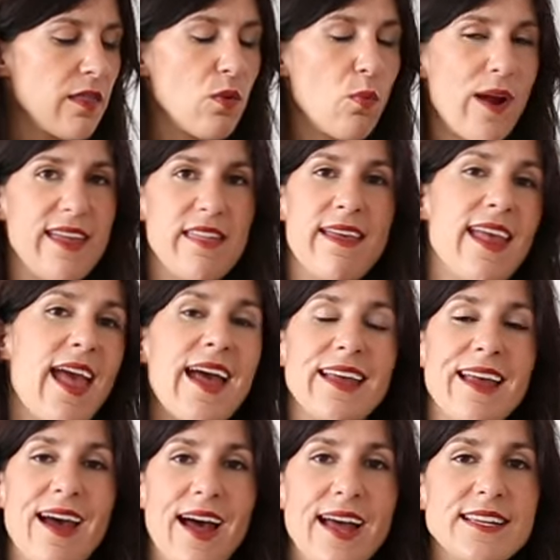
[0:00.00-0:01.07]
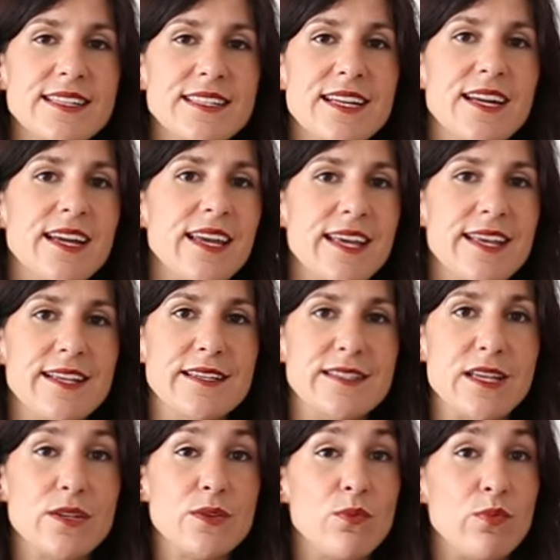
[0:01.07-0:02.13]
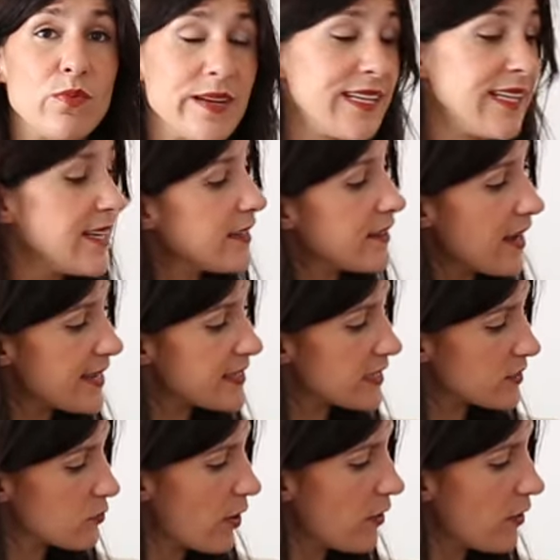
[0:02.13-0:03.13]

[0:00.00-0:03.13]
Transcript: The way they are cut is really nice as